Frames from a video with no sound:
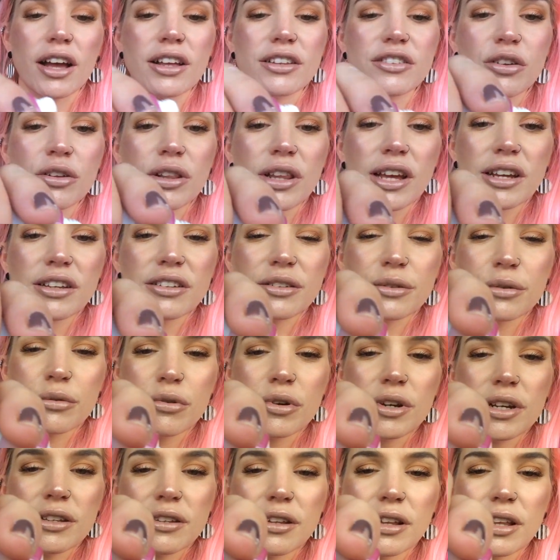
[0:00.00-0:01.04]
So let's
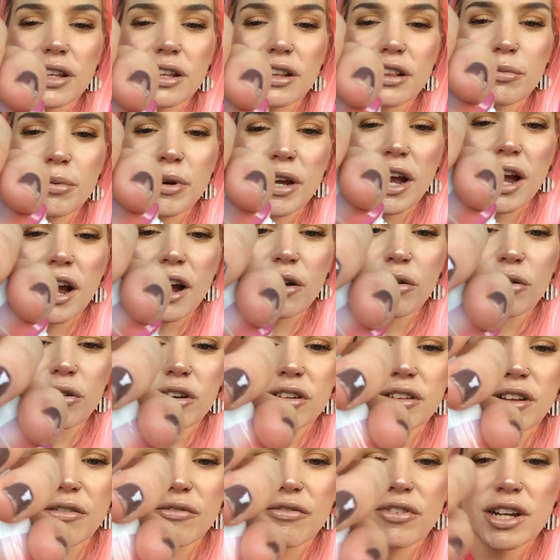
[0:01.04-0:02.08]
squeeze a little bit out,
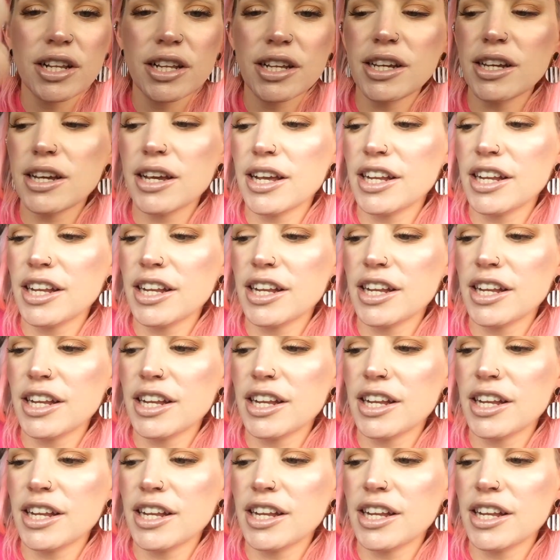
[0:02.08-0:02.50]
because I'm really